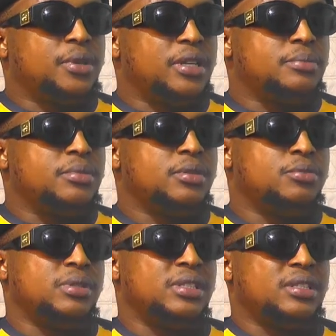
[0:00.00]
him
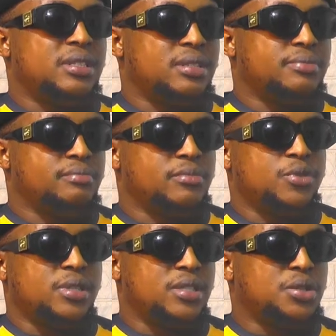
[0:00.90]
with
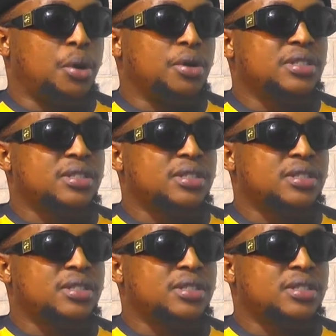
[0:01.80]
his songs.